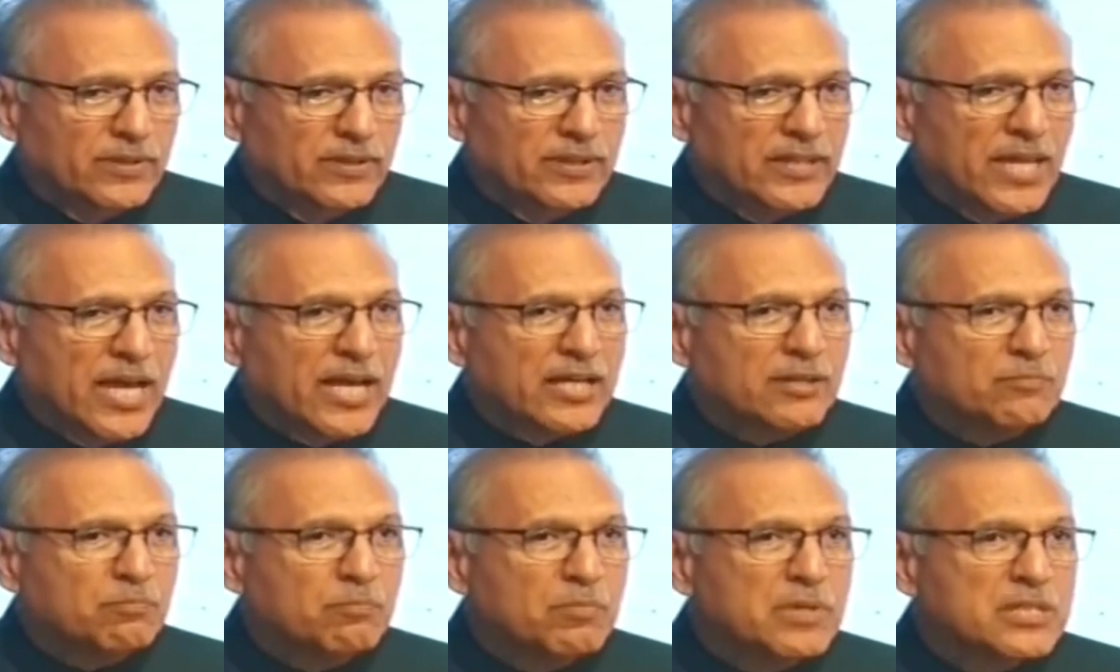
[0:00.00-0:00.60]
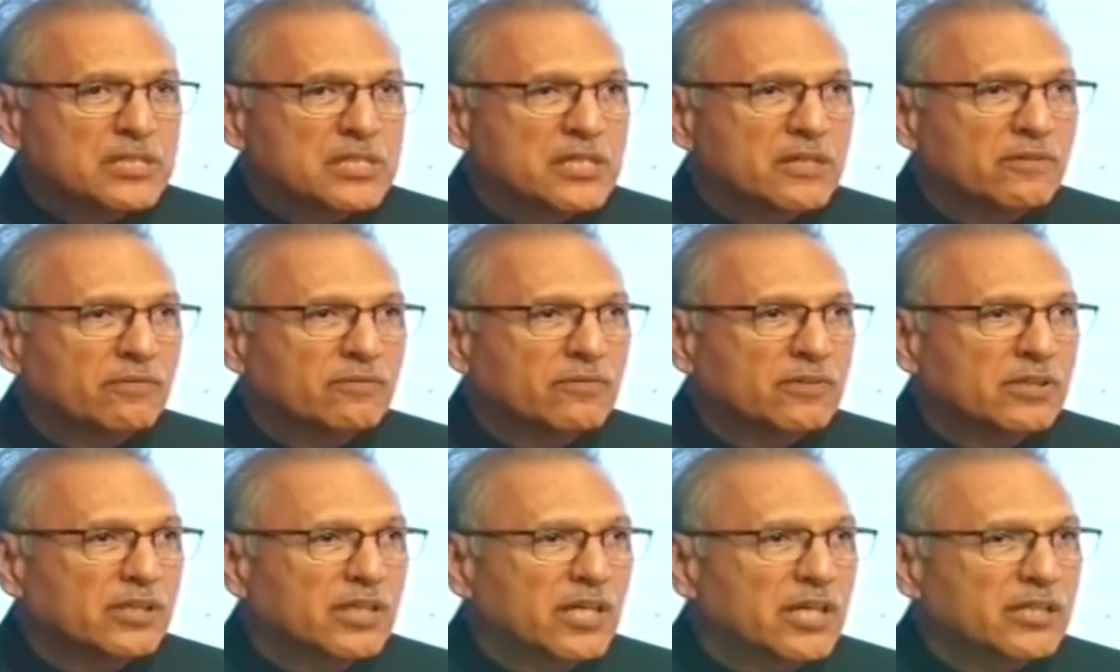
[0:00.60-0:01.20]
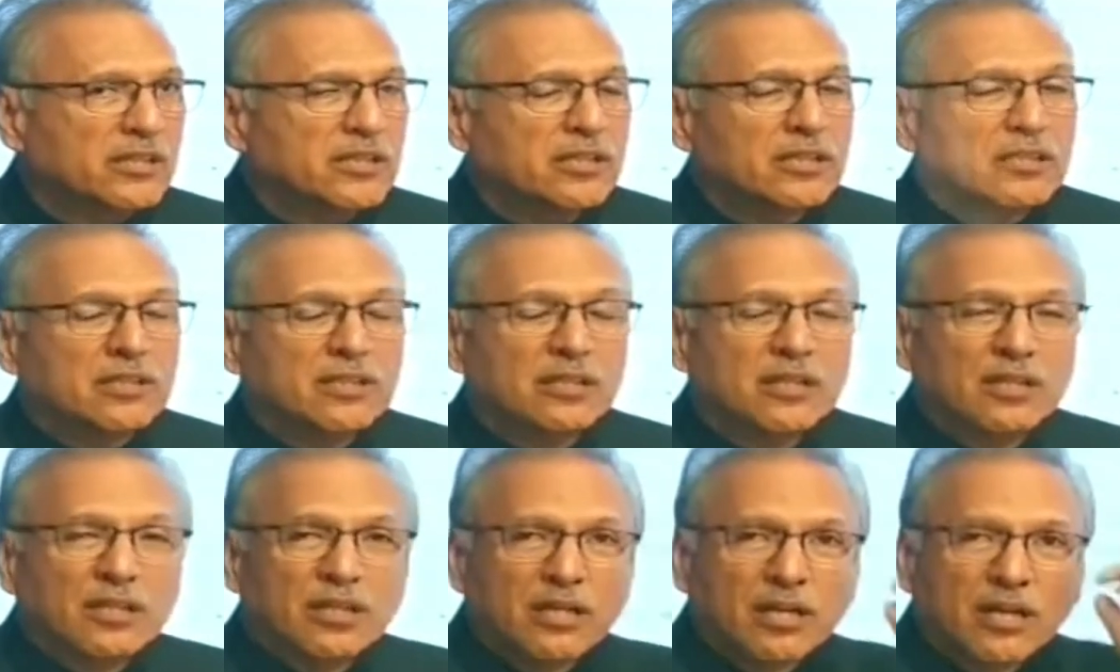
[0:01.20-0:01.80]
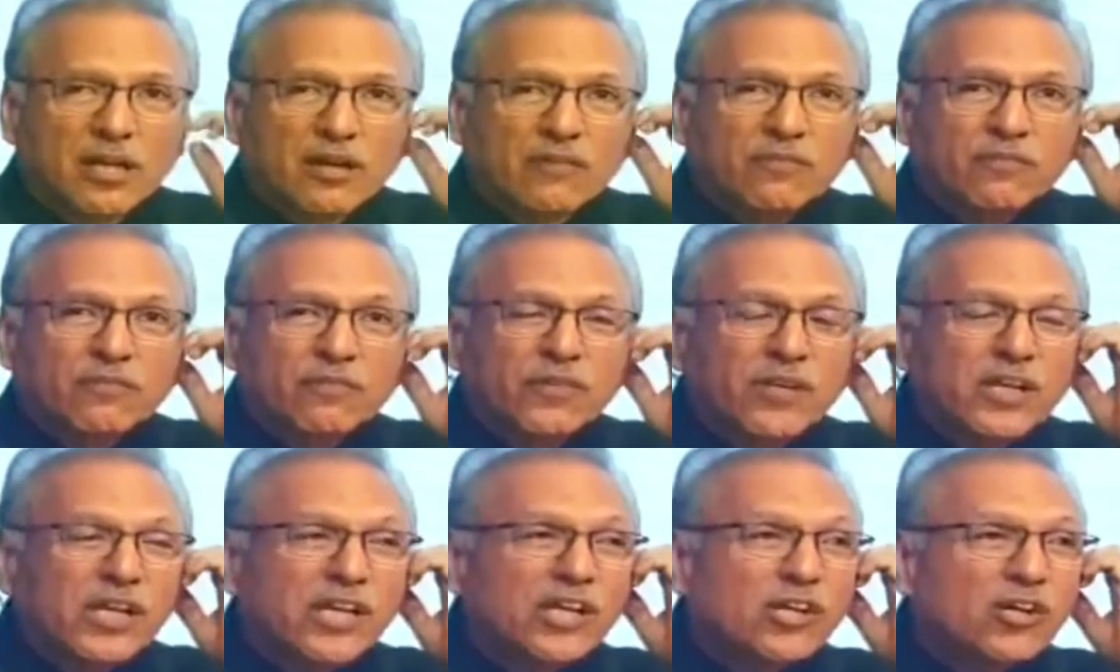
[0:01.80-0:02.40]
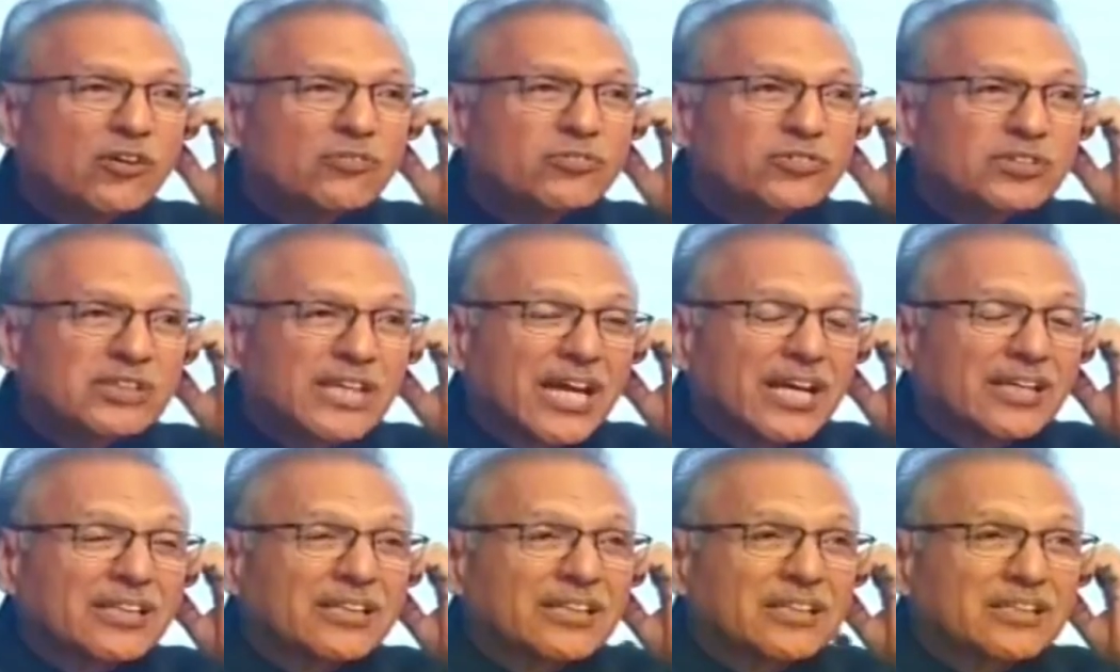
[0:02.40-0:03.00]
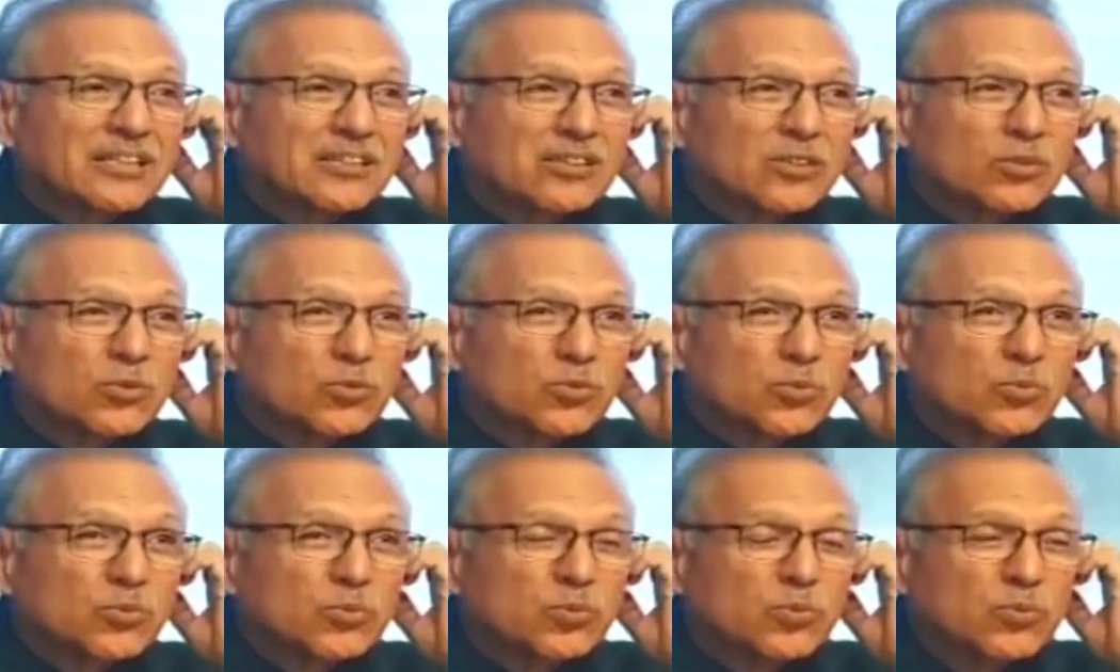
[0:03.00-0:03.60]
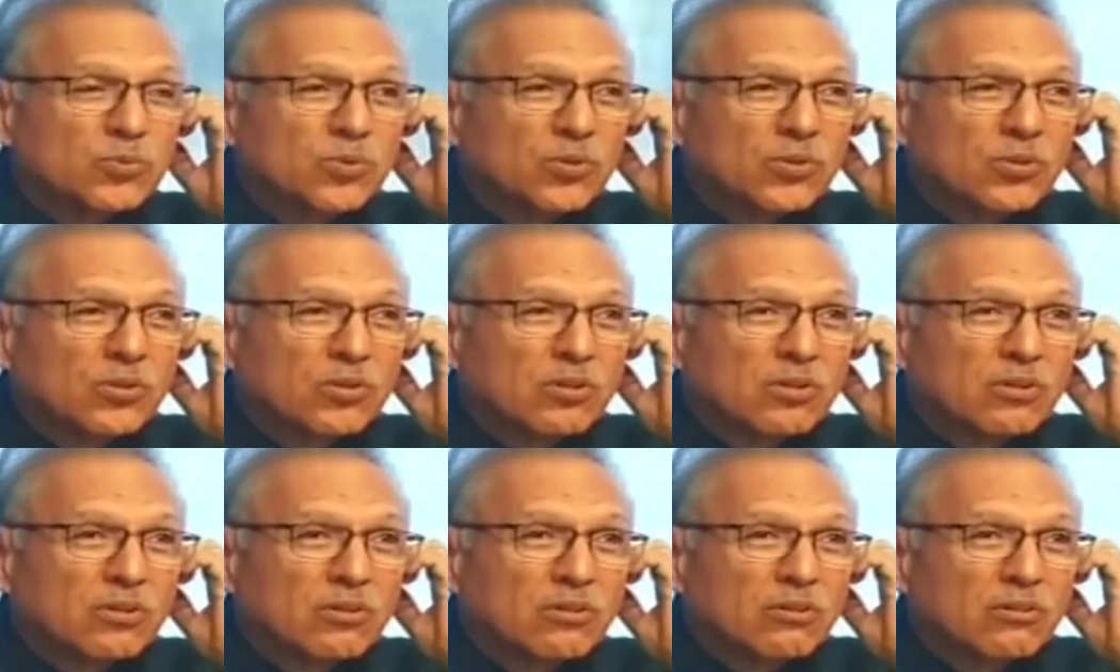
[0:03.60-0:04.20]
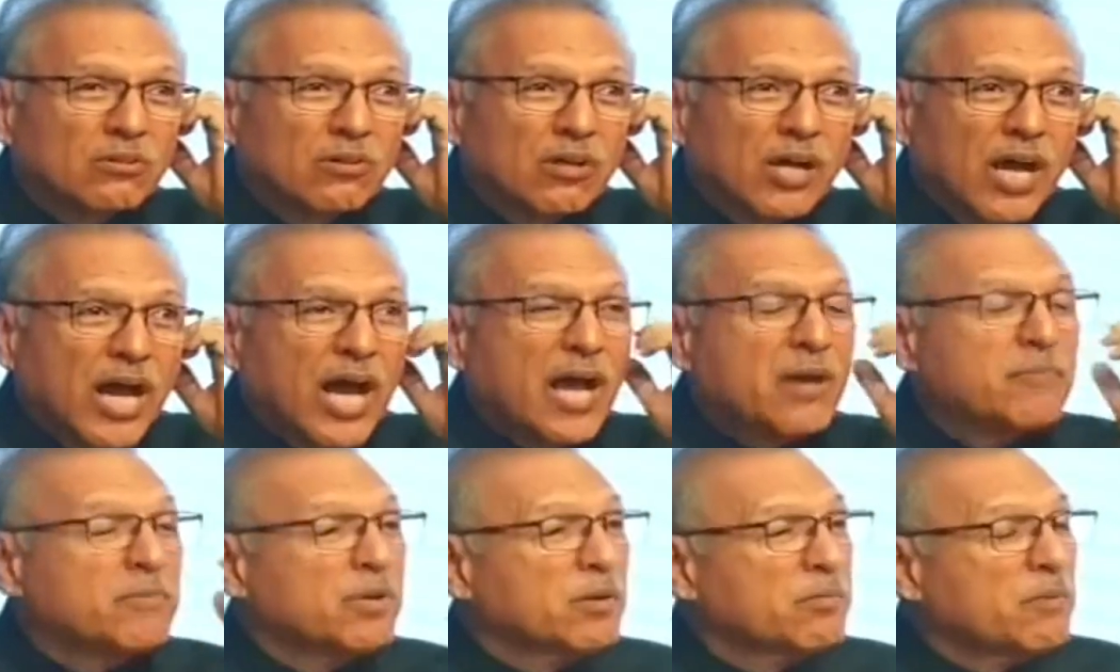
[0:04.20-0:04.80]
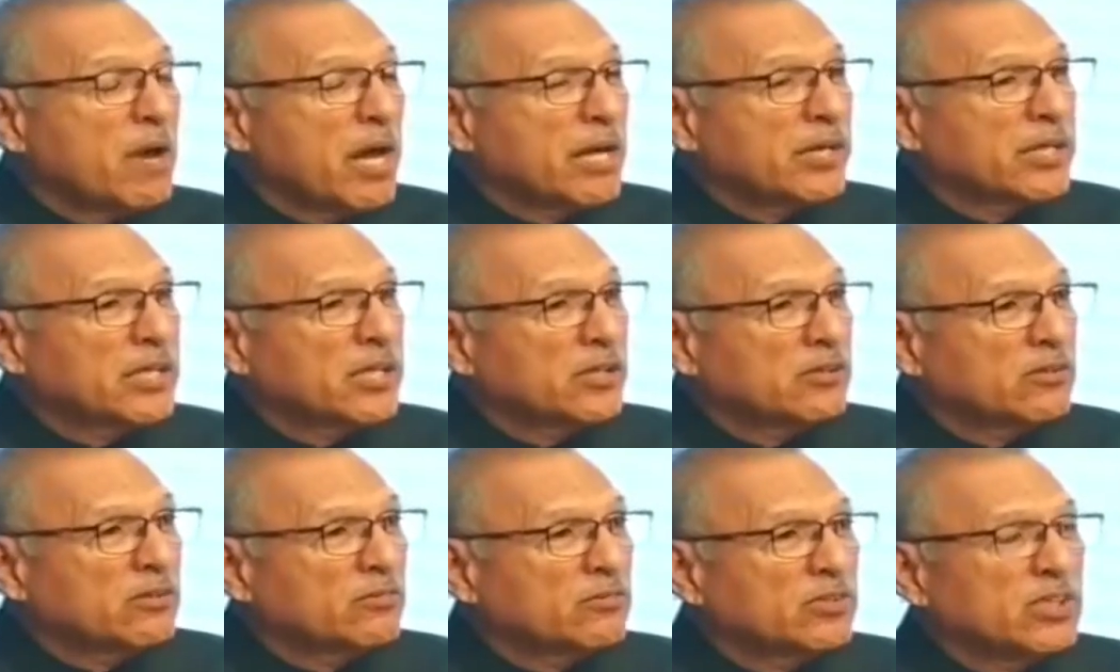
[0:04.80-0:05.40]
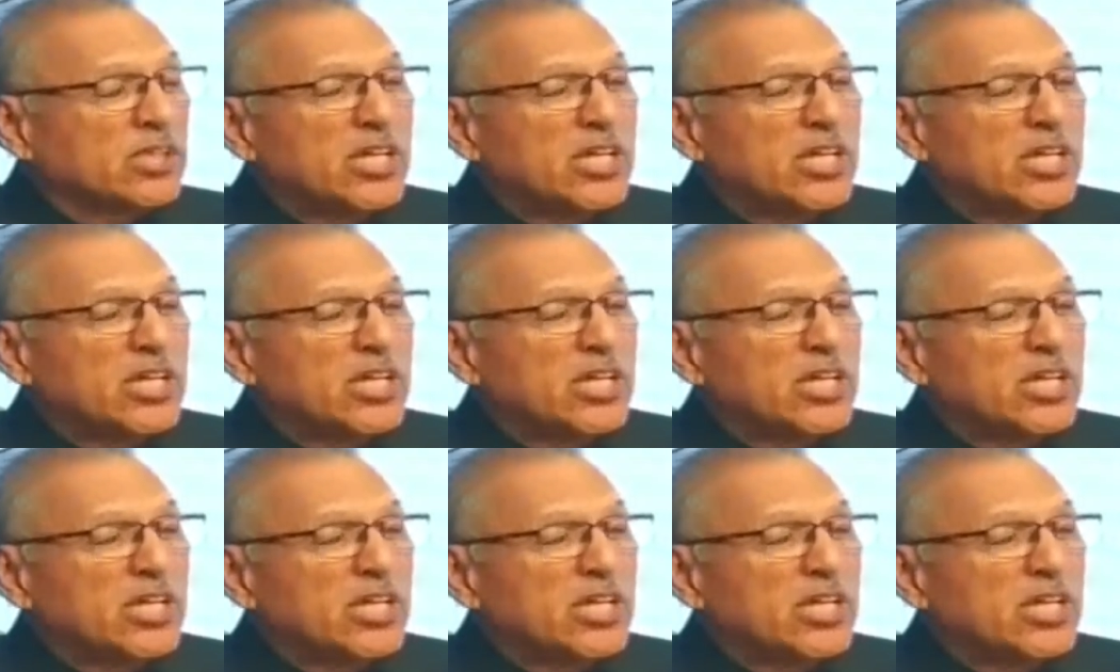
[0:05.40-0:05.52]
That must have created a feeling of sadness too. I'm reminded of the